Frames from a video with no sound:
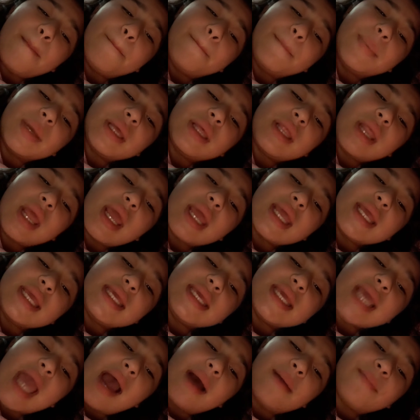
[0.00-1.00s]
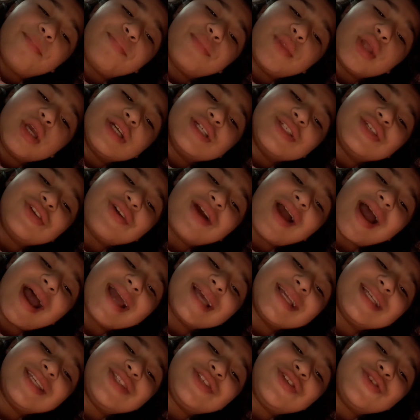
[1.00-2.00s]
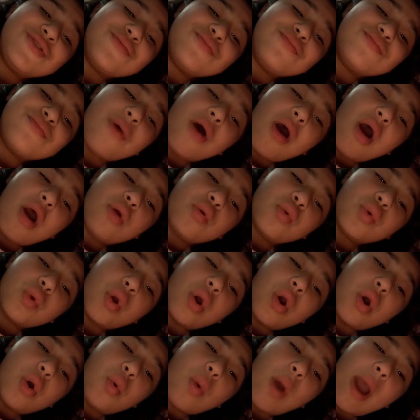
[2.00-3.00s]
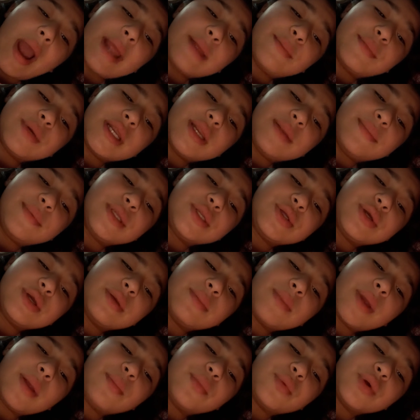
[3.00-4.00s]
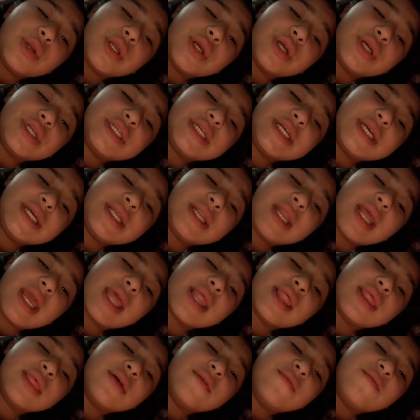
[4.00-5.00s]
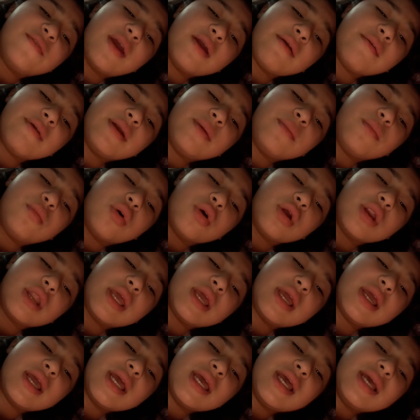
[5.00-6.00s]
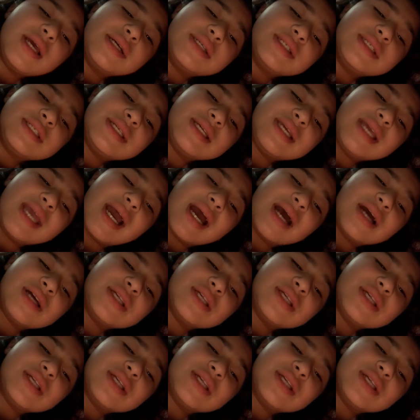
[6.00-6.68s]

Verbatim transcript: But yeah. So guys, tomorrow I'm going to be doing my morning routine in the very morning. So yeah,